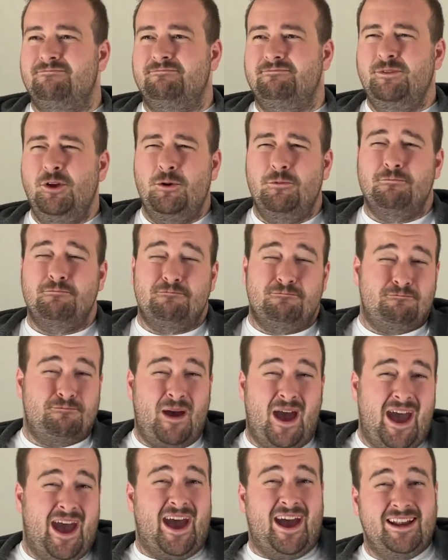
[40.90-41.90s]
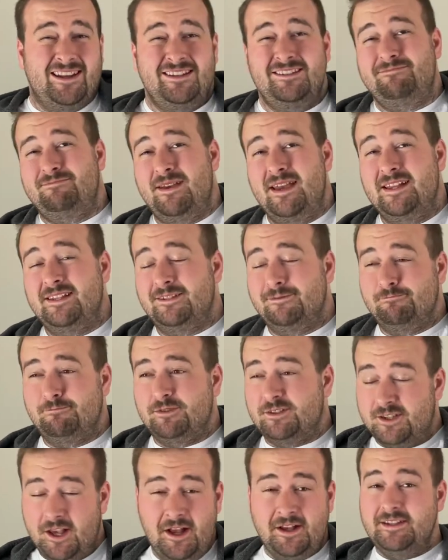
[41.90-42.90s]
not bad,
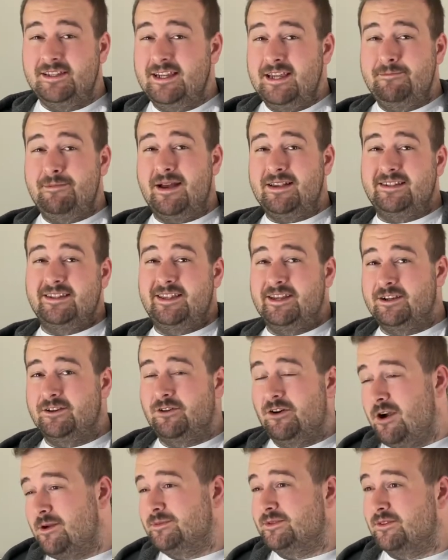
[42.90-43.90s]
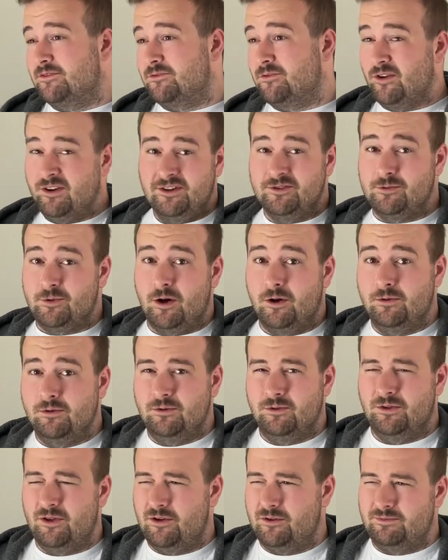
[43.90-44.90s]
it's certainly better than Crimes of Grindelwald,
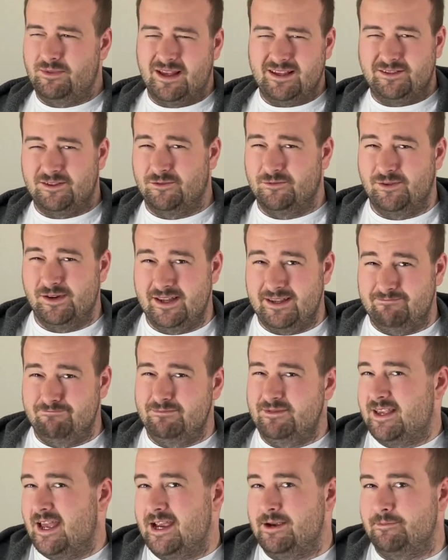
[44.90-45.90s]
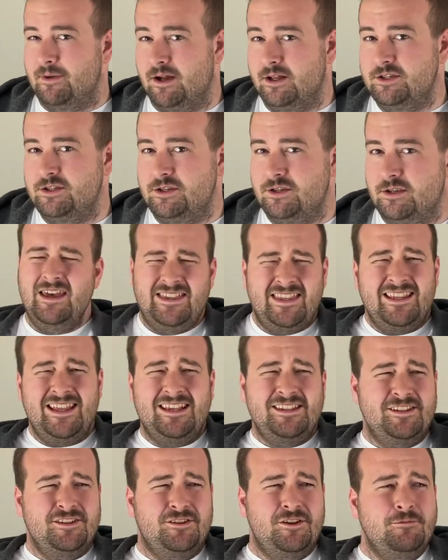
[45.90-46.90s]
although that's not really saying much. I think
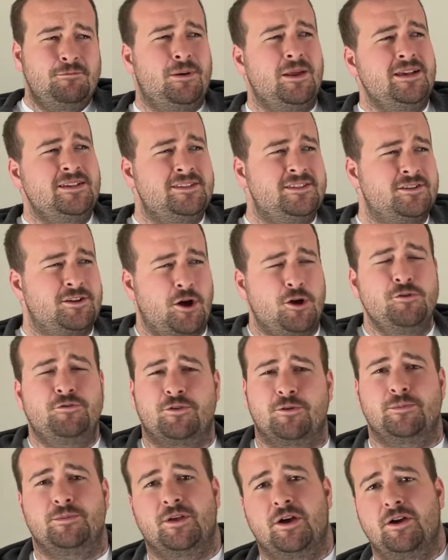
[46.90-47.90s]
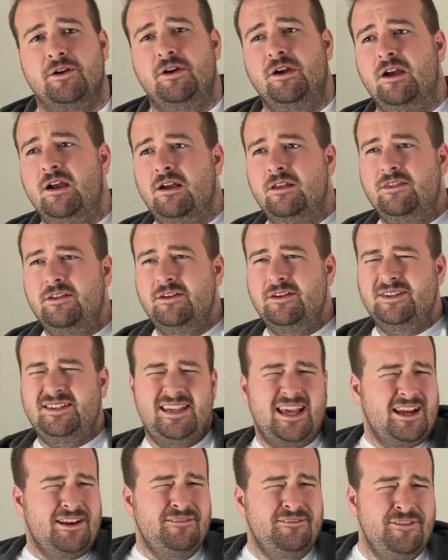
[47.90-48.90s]
that's a good place to go from though. The
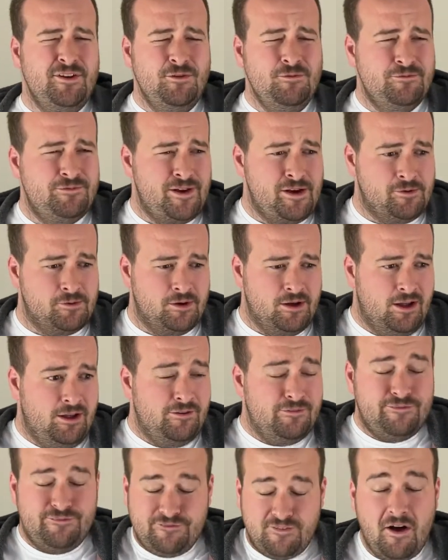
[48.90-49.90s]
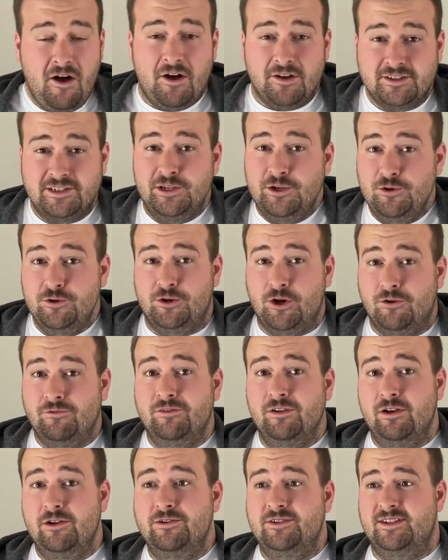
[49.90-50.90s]
second film felt far too
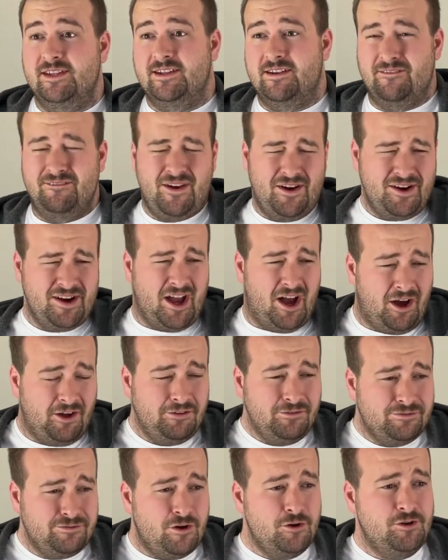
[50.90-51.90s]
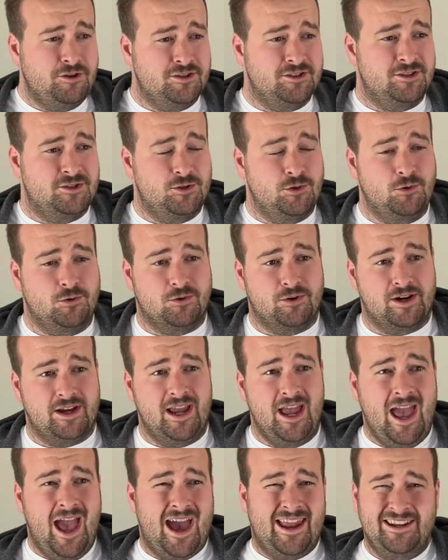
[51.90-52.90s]
convoluted, very unfocused story,
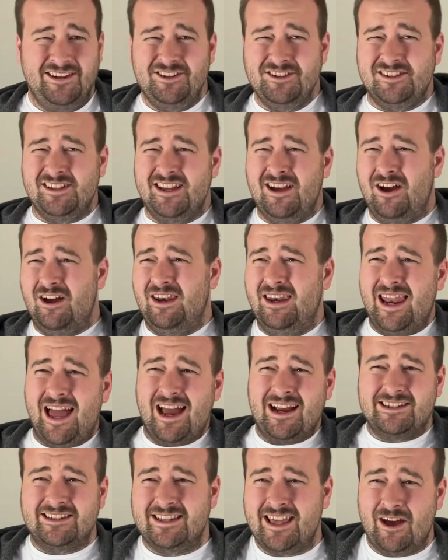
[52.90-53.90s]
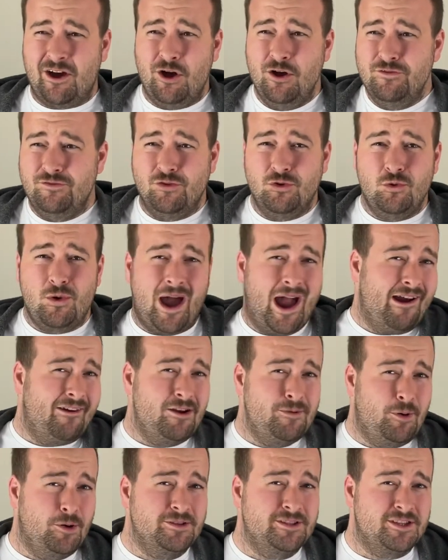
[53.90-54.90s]
and it just lacks that overall
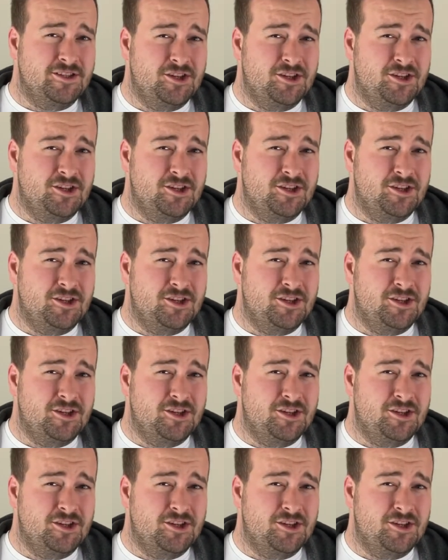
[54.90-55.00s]
Harry Potter